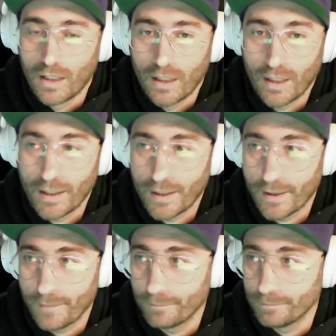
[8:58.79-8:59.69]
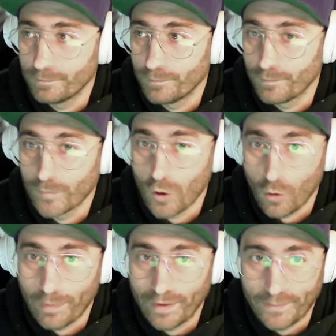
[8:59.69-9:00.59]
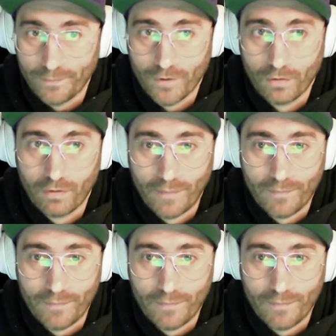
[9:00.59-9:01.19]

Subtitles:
um, copied. All right,